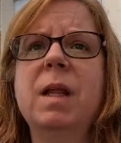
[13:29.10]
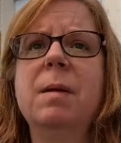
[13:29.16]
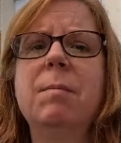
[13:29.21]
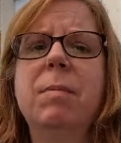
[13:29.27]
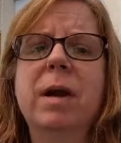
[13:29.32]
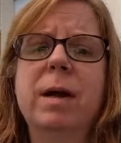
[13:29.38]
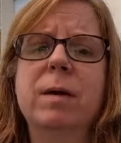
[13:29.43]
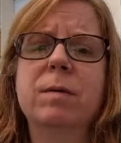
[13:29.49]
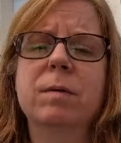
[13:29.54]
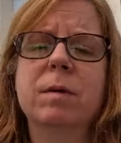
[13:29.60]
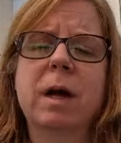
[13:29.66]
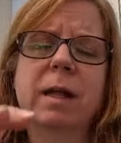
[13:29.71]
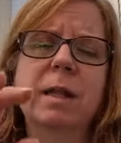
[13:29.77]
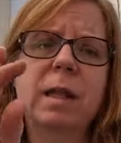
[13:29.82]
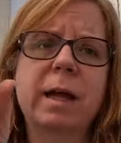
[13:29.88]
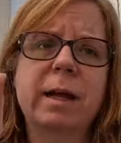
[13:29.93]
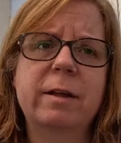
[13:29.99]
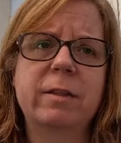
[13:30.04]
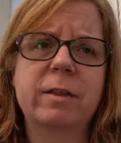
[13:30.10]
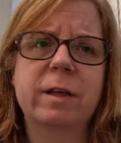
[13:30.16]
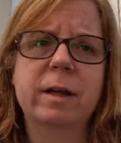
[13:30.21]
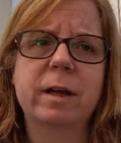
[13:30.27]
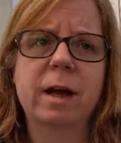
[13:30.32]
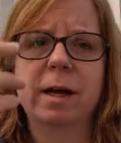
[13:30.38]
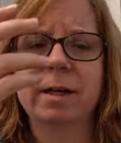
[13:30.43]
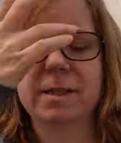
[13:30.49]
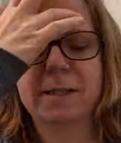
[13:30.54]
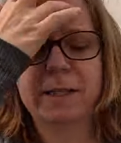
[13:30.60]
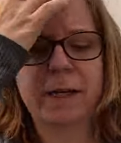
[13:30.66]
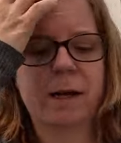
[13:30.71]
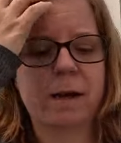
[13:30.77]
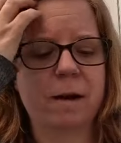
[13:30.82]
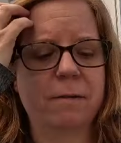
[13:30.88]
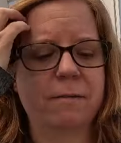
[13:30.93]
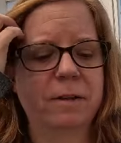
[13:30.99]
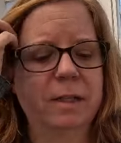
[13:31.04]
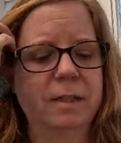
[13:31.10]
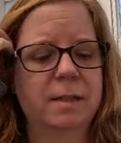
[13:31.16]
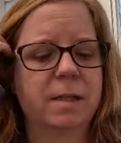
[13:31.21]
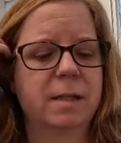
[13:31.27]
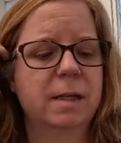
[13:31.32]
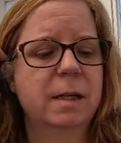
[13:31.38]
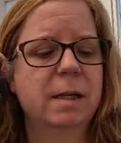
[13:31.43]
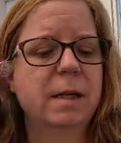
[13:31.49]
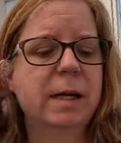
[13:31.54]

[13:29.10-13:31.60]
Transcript: but I like the idea of it.